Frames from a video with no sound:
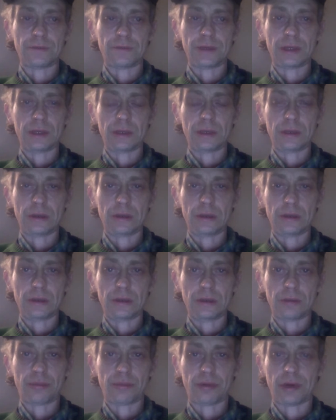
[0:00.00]
the
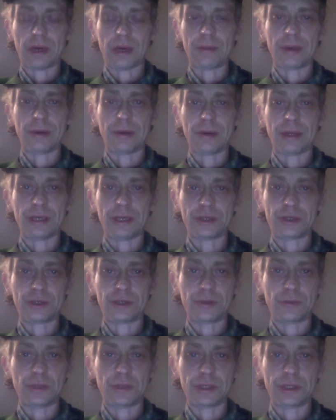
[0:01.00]
primary
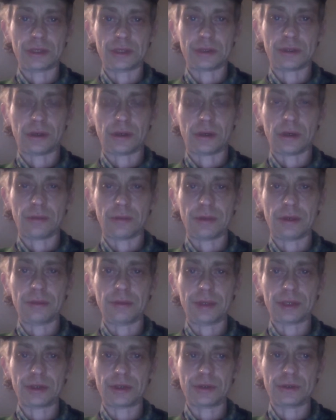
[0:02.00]
issue, which is carbon
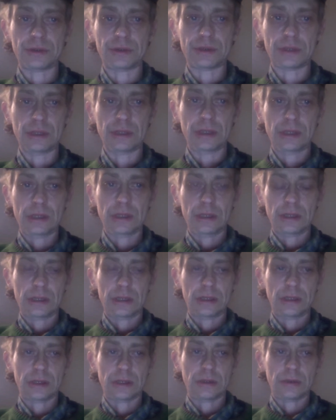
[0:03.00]
emissions,
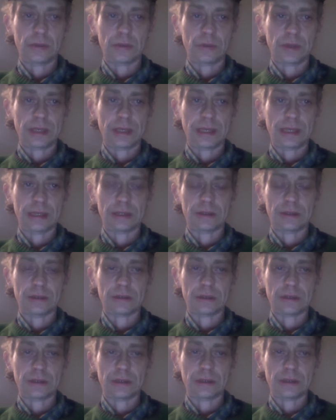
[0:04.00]
we get
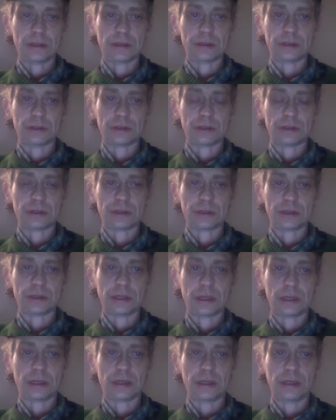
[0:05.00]

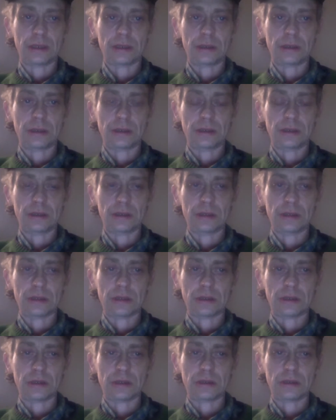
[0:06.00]
stuck in
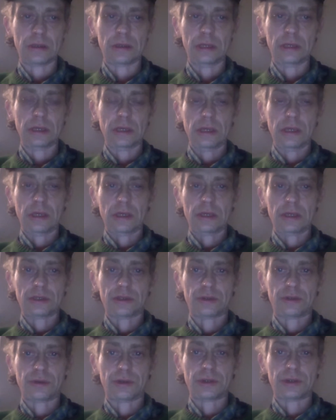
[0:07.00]

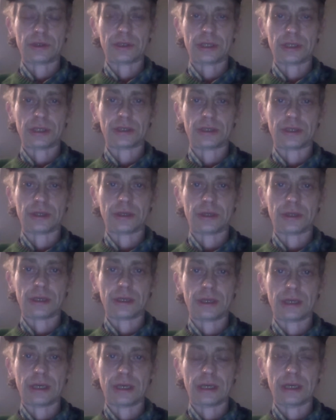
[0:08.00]
so there's such a
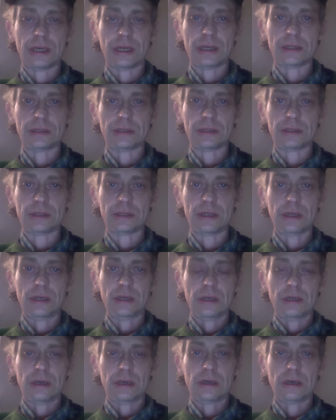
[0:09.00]
thing as
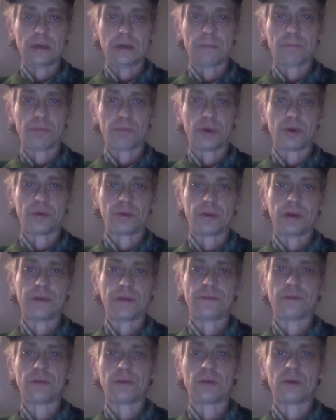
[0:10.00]

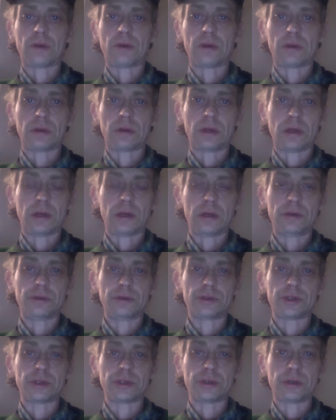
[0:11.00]
peripheral
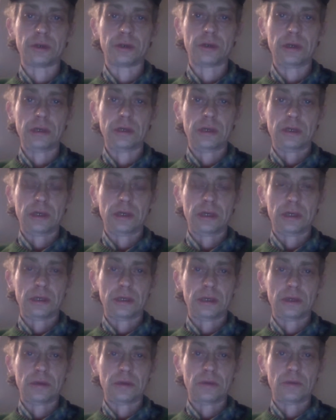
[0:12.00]
closure,
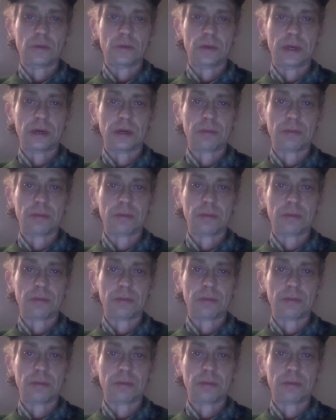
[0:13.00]
where